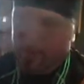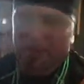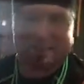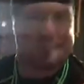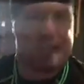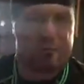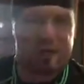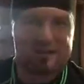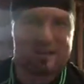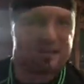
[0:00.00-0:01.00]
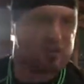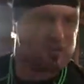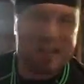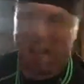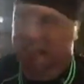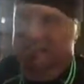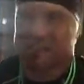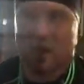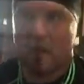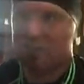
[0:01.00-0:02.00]
A lot of slot routes, a lot of slot
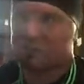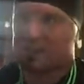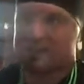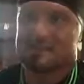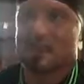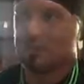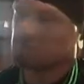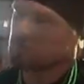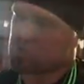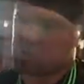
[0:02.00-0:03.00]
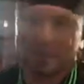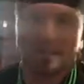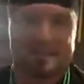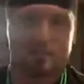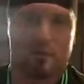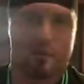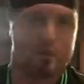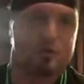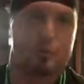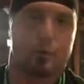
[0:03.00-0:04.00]
hitches, high motion hitches, high motion screens. That's what
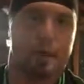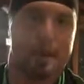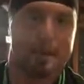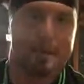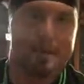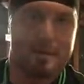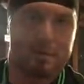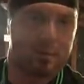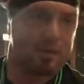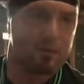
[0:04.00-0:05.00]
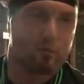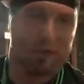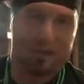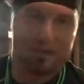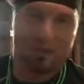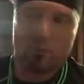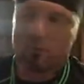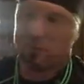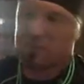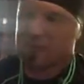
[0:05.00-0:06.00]
I'm good at. That's what I need to run. I need
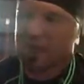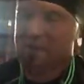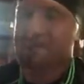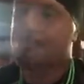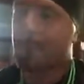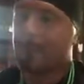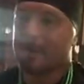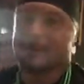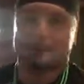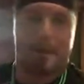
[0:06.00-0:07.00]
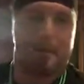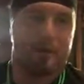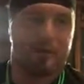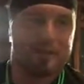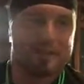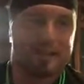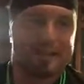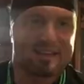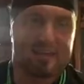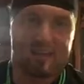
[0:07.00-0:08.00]
to use that to my abilities
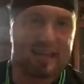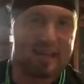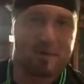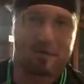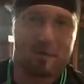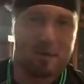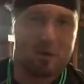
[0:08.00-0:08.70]
like there in a game.